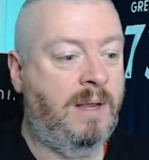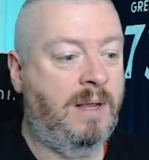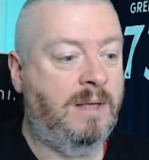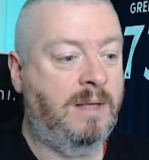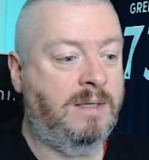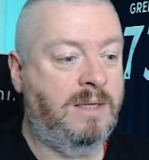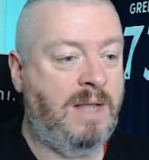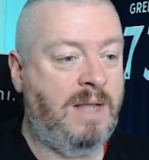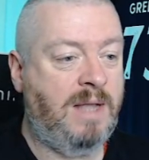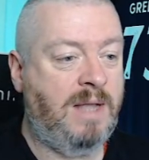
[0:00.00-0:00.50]

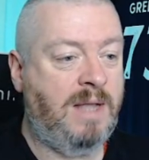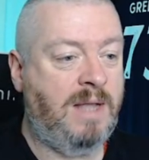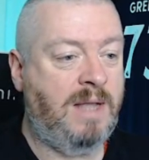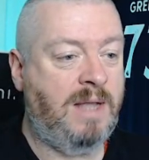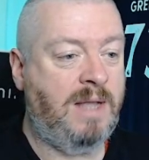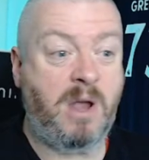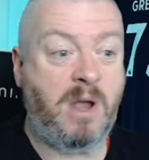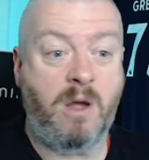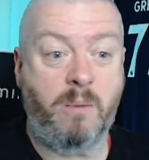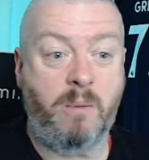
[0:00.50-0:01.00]
So that's what we're
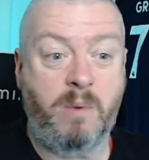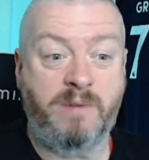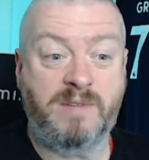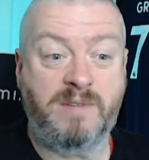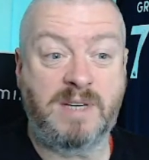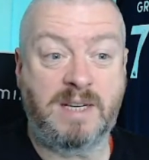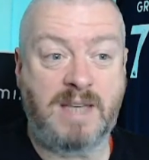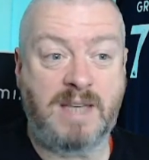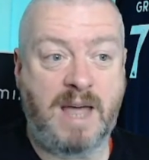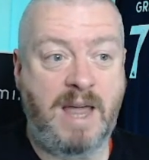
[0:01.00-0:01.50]
going with
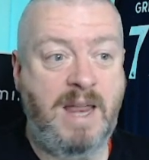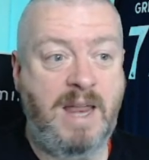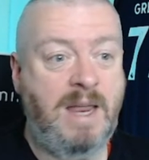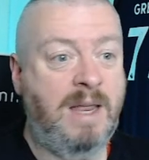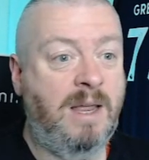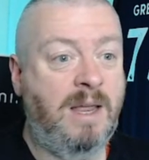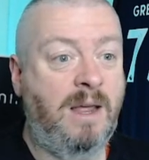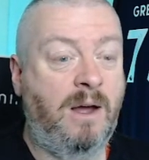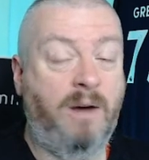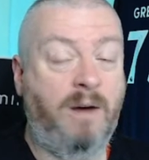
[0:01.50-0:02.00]
today.
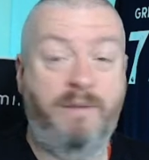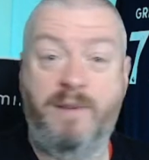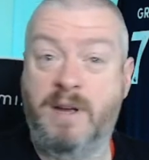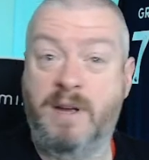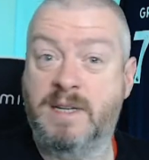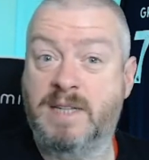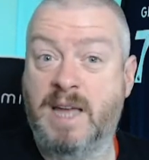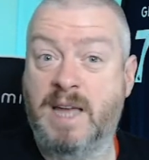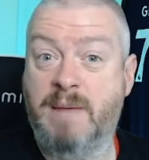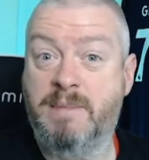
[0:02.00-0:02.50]
Our
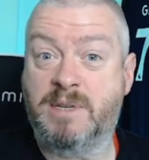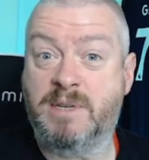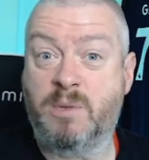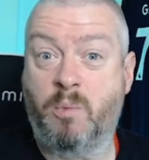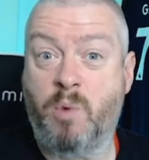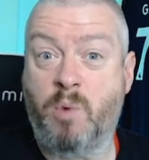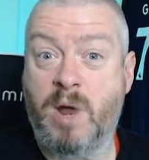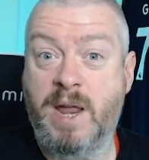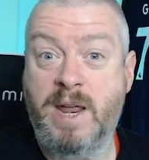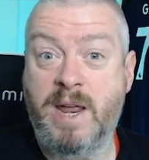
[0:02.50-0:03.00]
first game is
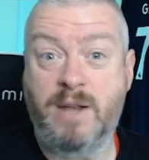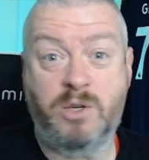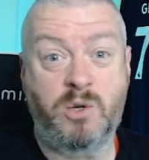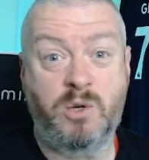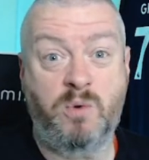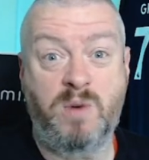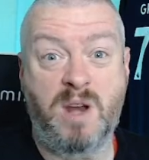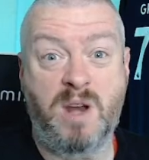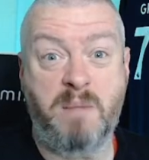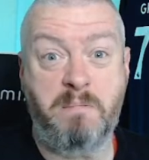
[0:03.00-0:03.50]
away
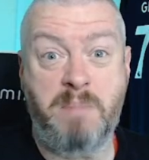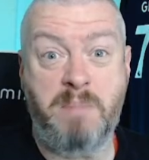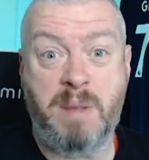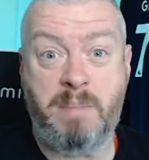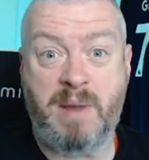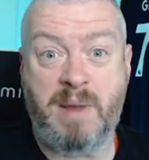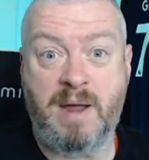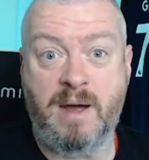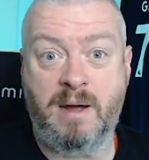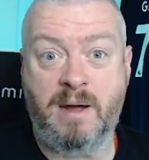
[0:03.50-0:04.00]
to
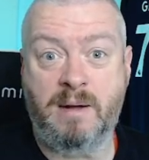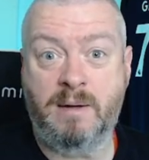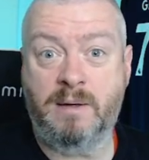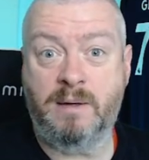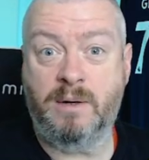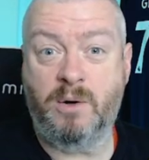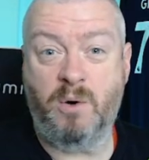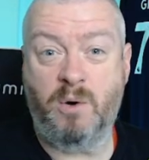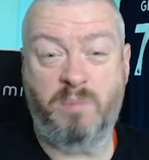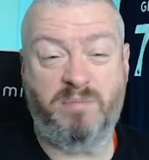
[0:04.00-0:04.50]
Namibia,
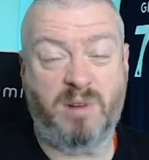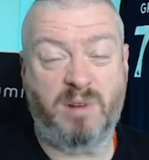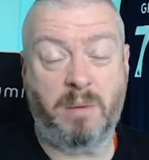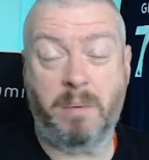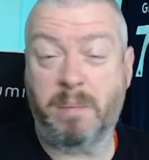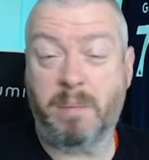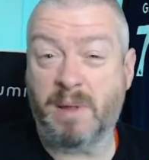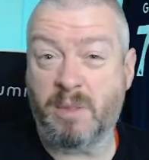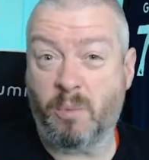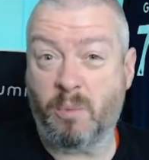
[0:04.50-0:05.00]
who are
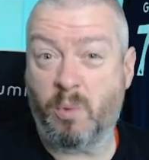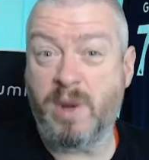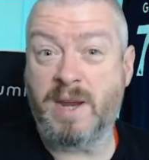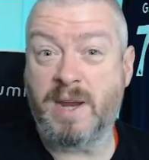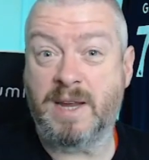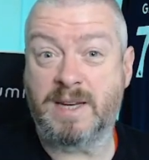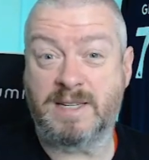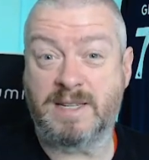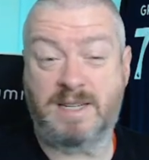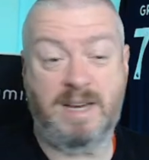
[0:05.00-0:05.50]
probably the
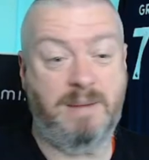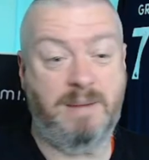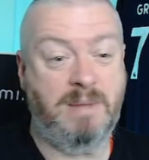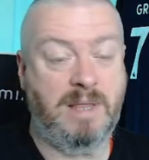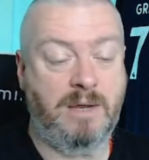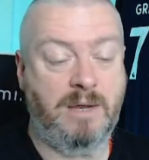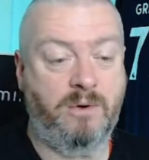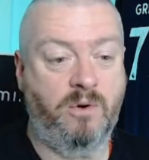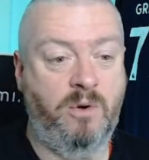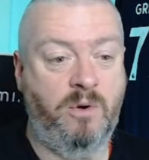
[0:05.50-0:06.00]
weakest team in
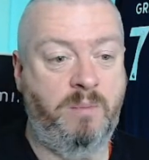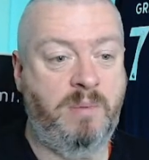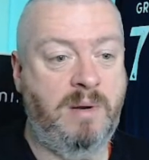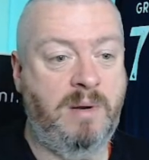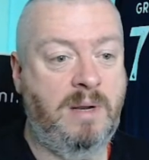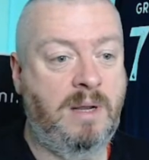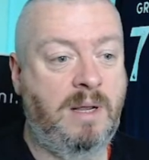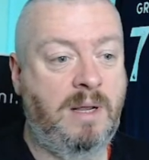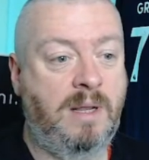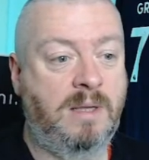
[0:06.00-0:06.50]
the group.
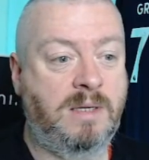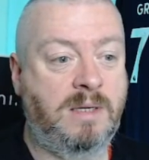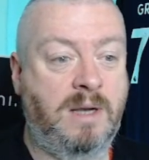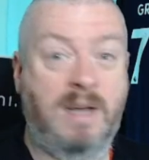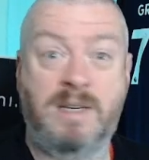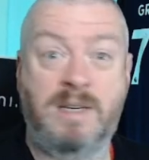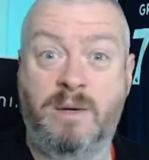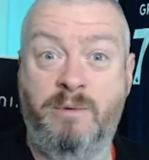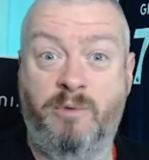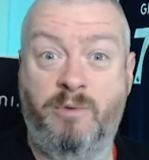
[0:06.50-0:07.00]
So
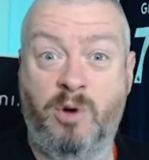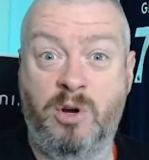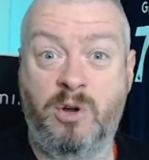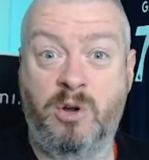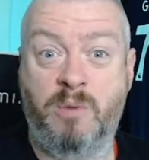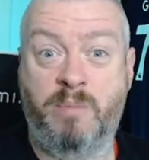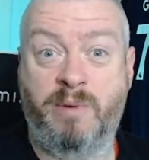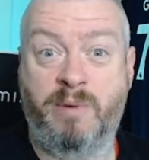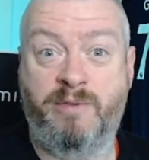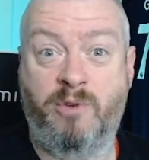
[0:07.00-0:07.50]
let's hope for a
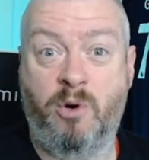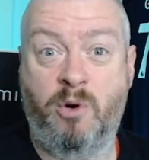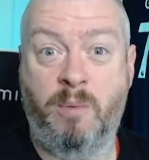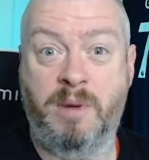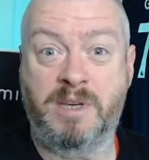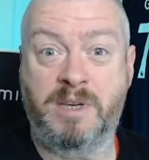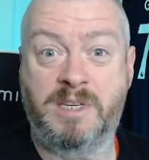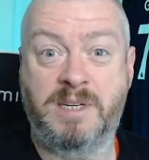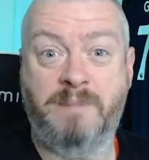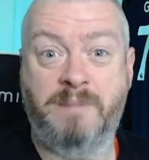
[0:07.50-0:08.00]
good
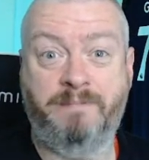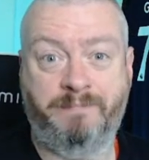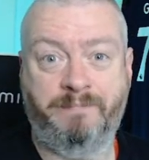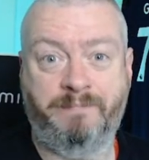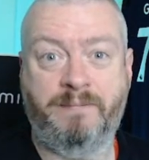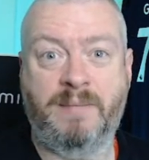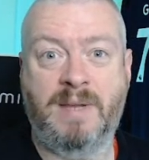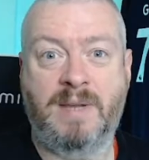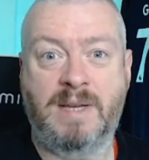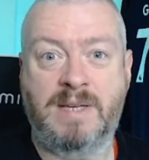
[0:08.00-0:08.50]
performance.
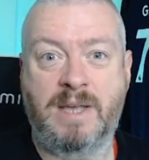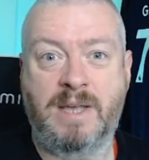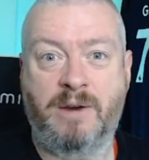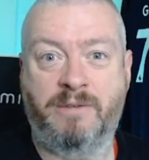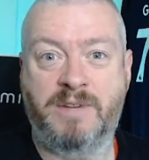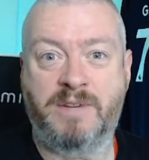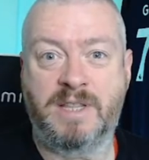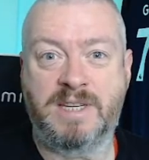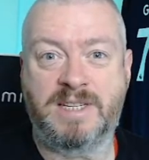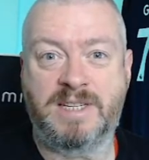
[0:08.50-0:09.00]
Let's head off
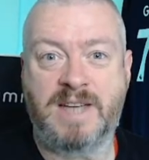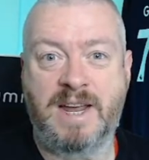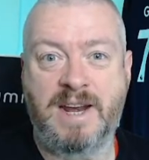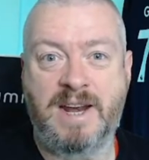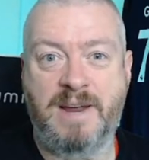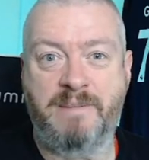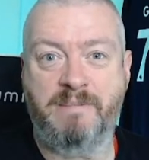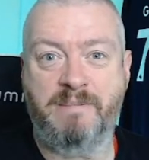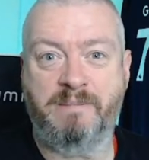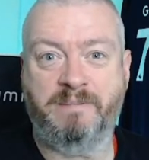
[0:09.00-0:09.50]
to the
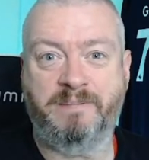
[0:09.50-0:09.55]
stadium.